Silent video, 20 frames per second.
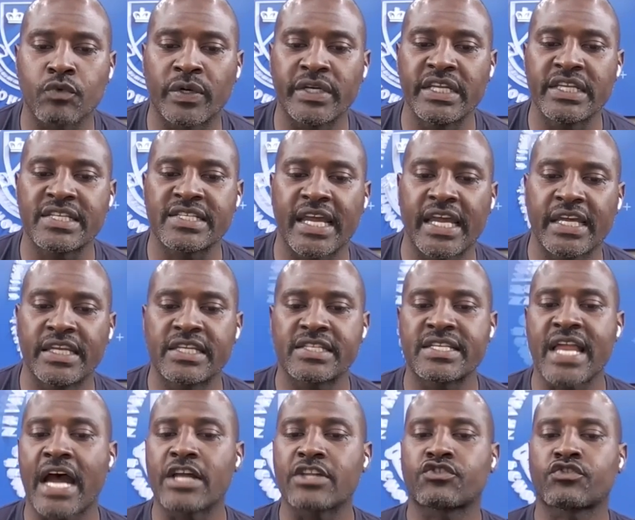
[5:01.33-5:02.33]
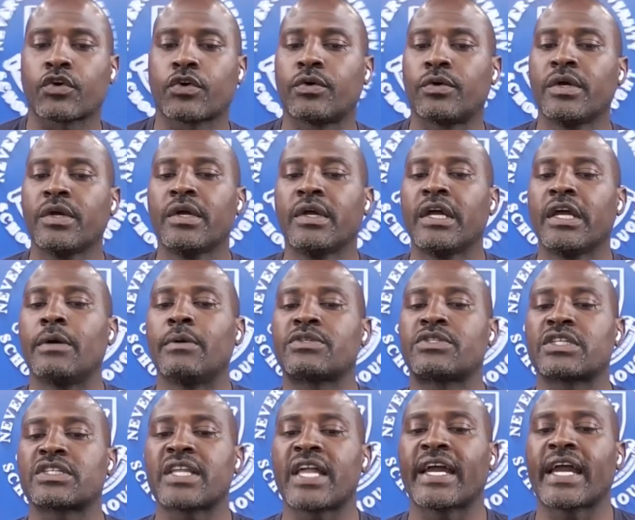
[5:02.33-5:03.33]
what he's saying is not true. It
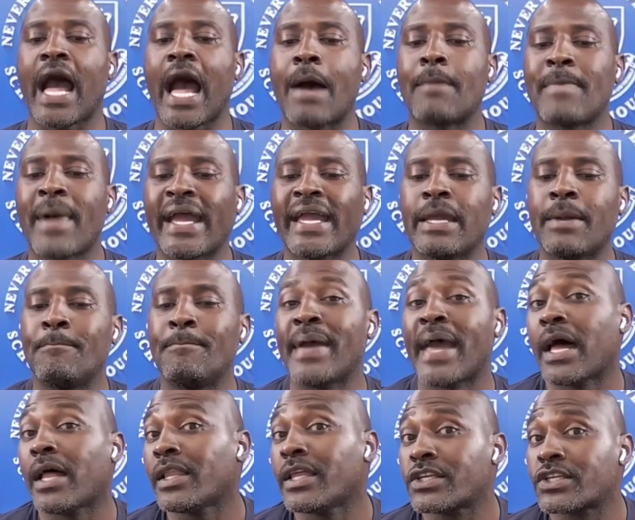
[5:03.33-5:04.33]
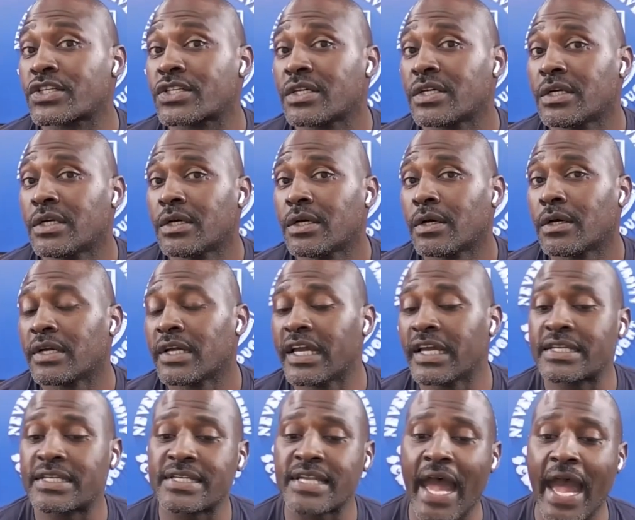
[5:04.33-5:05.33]
was just like, I might embellish,
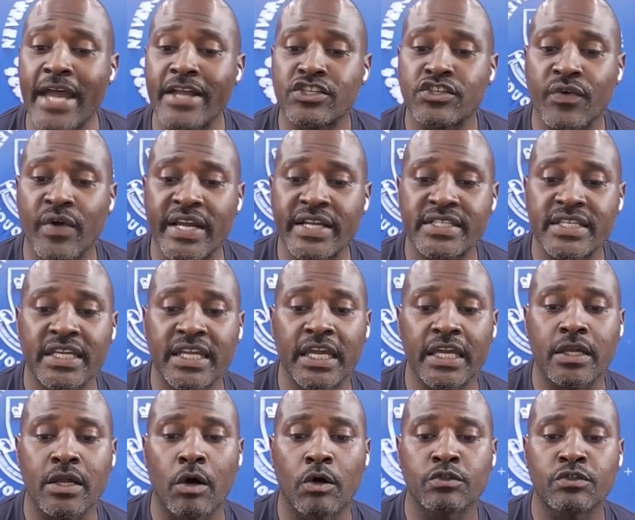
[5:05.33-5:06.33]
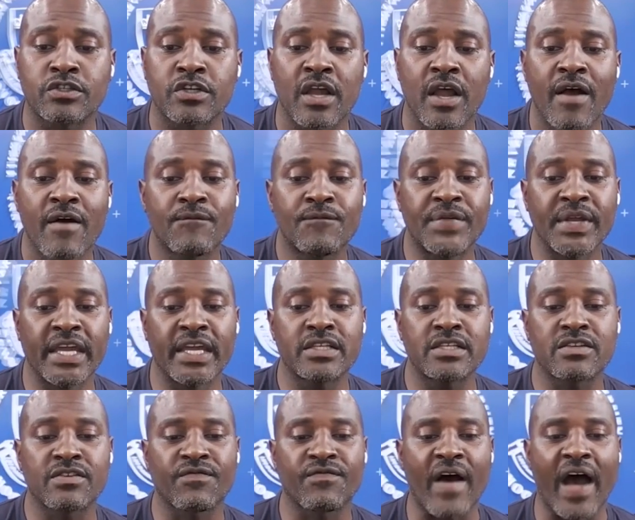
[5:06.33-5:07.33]
exaggerate to get Coach
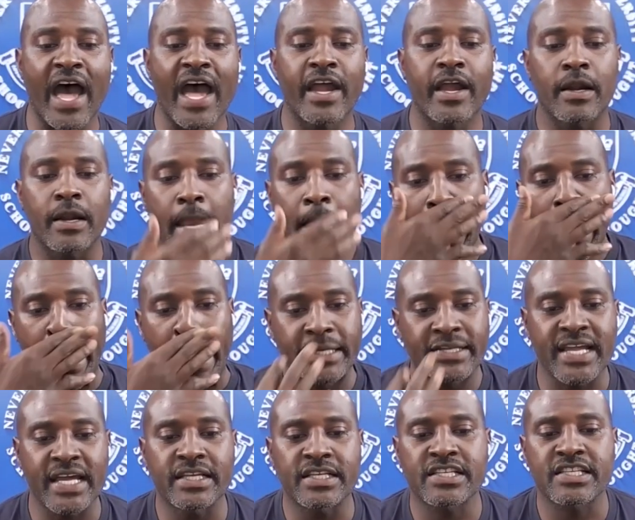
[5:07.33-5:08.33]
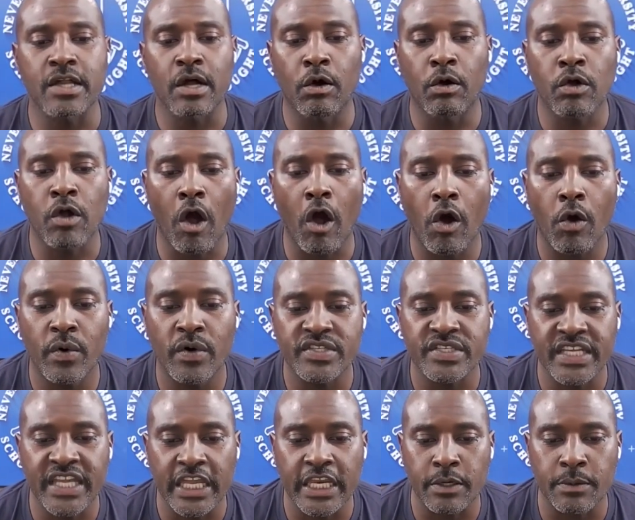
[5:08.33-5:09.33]
Fitz fired. He said his sole goal
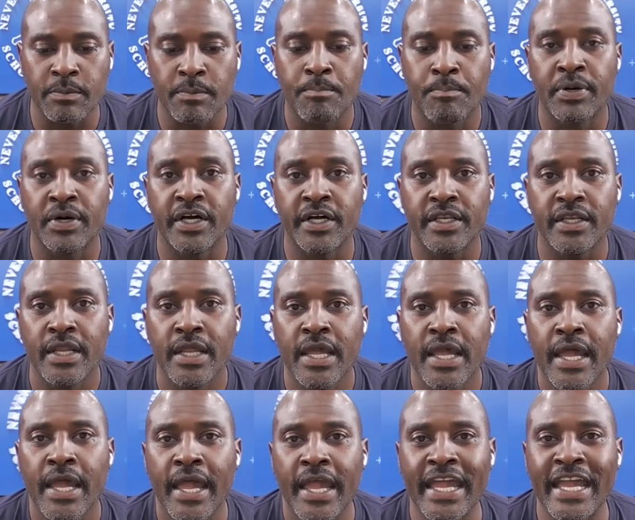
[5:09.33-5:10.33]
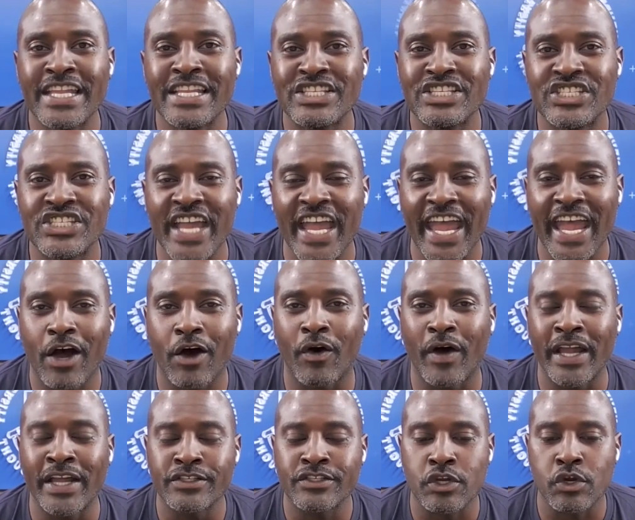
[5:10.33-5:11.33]
was to get him put in
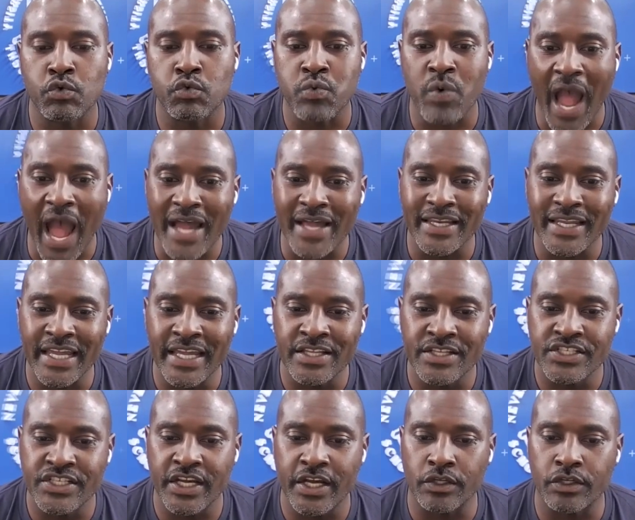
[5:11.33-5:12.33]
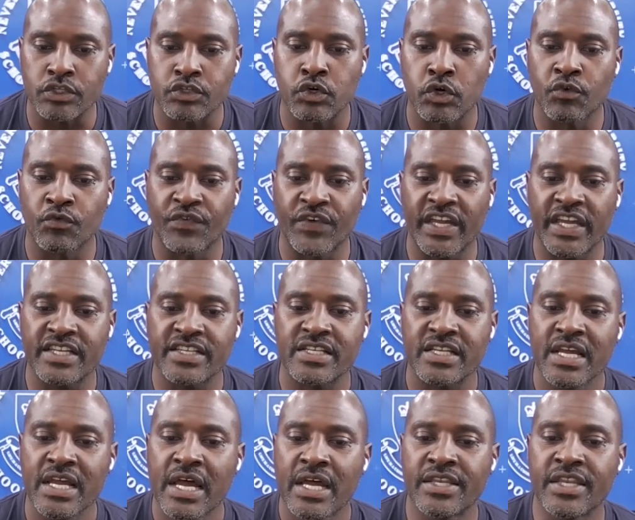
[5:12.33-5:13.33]
jail and to rot in jail. The truth
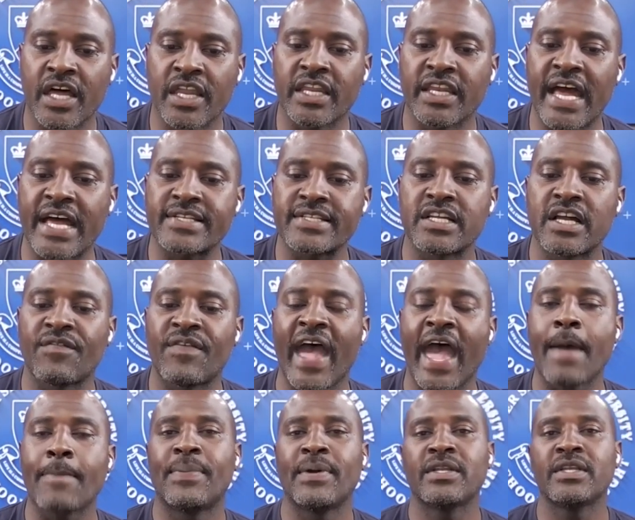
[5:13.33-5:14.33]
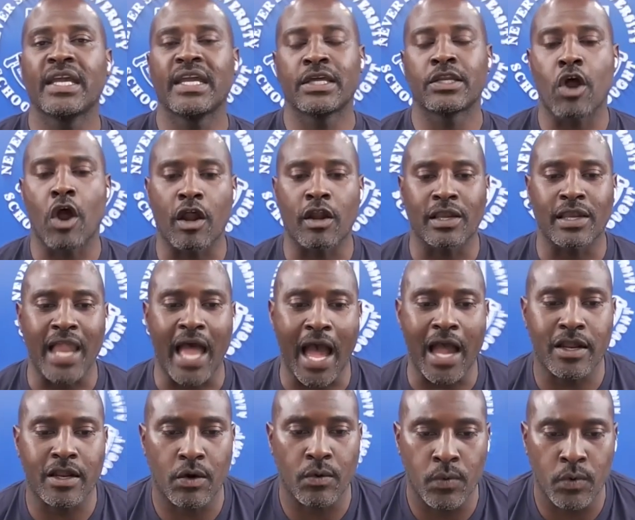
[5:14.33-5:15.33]
is, none of that stuff happened in our
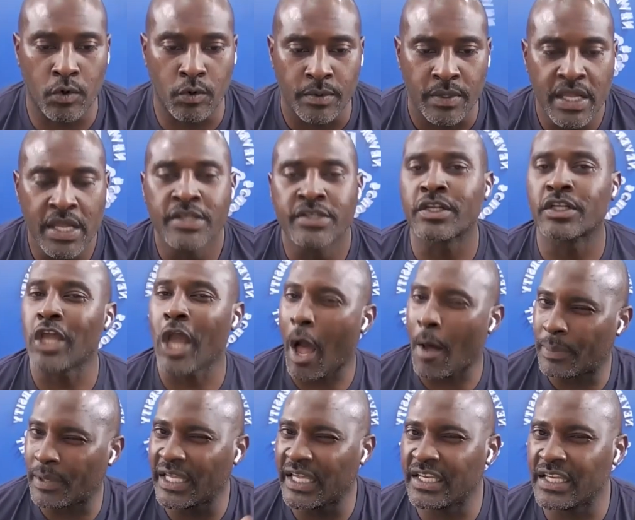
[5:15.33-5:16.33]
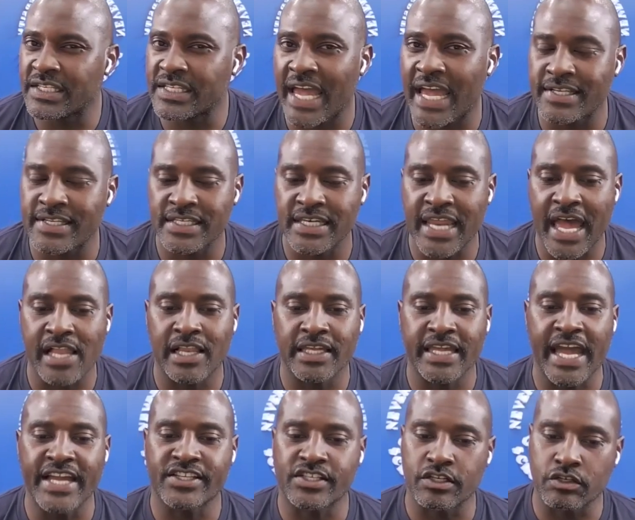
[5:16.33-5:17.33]
locker room. So y'all believe these Hazing
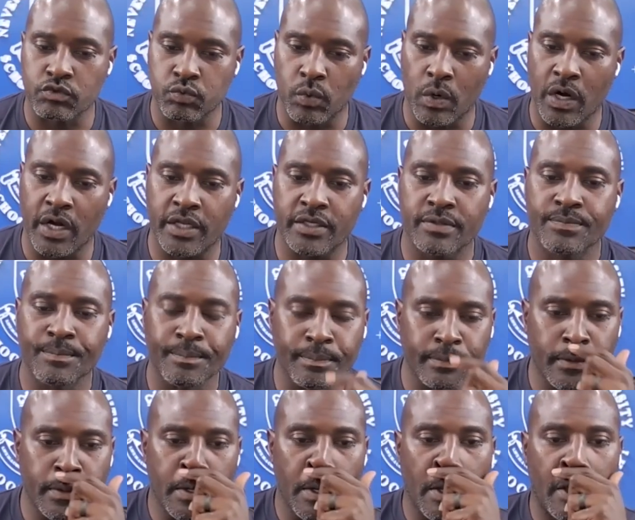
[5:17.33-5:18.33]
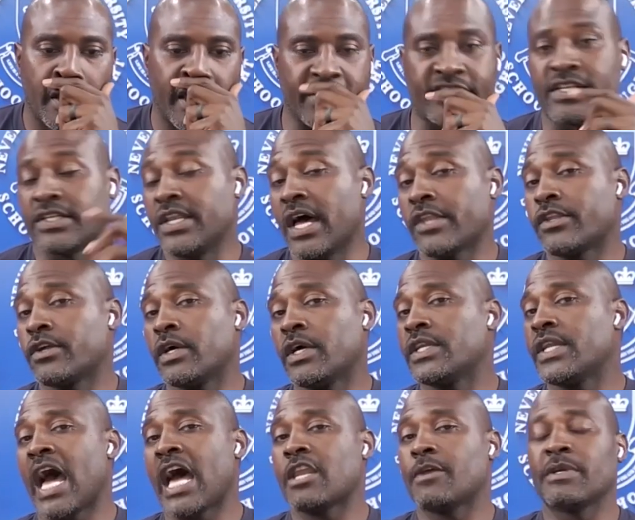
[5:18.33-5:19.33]
allegations? One, it's another
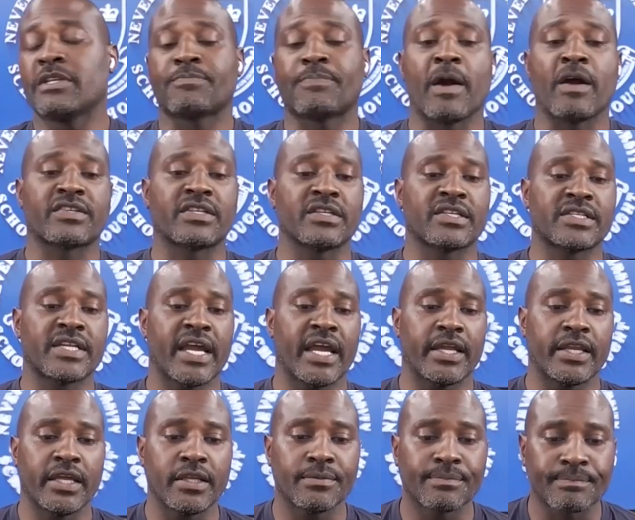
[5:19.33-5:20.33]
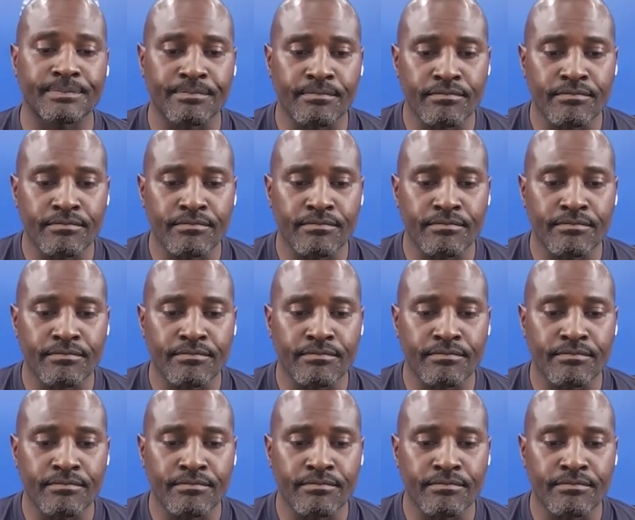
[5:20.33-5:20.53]
anonymous person saying it.